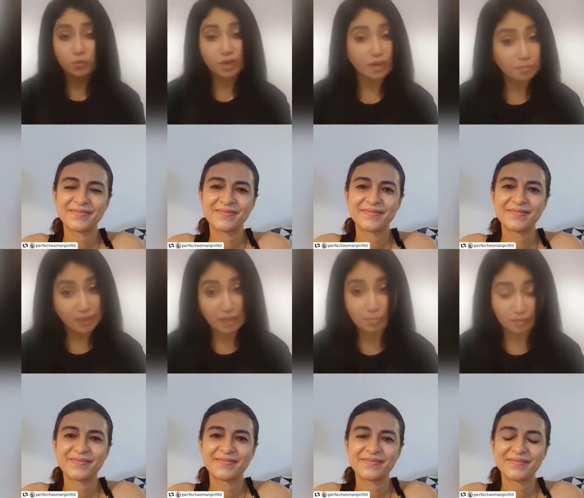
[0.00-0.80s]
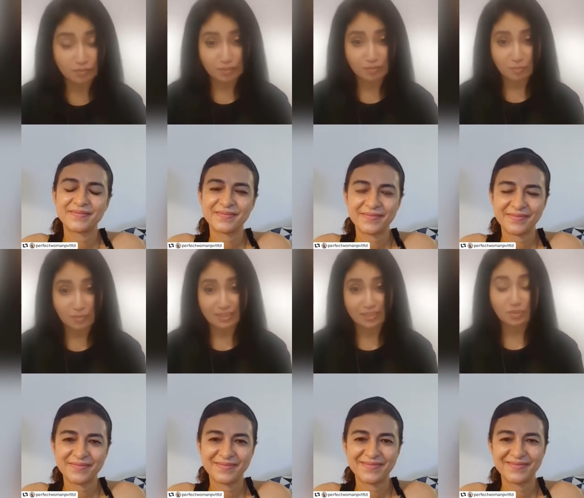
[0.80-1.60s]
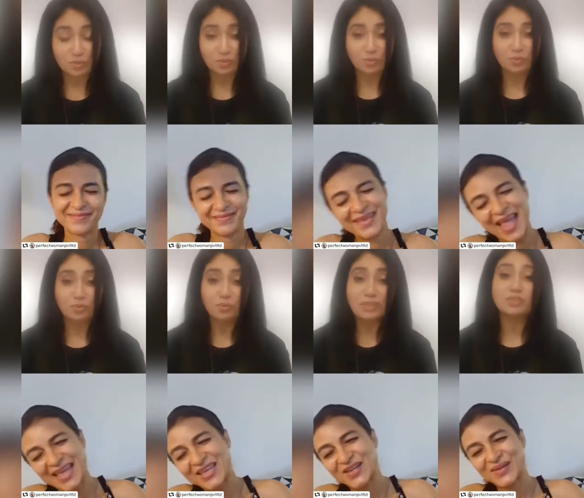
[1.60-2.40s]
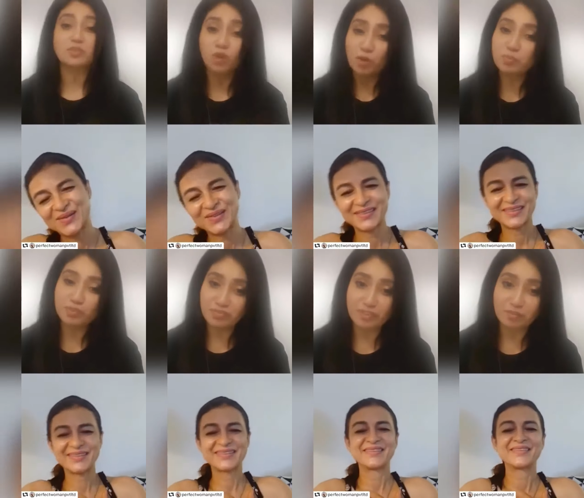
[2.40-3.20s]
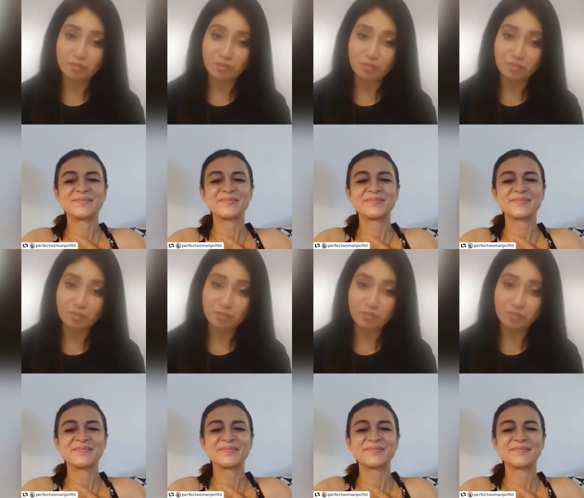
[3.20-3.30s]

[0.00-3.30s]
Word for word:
Speaker 1: i it's a hard one because i don't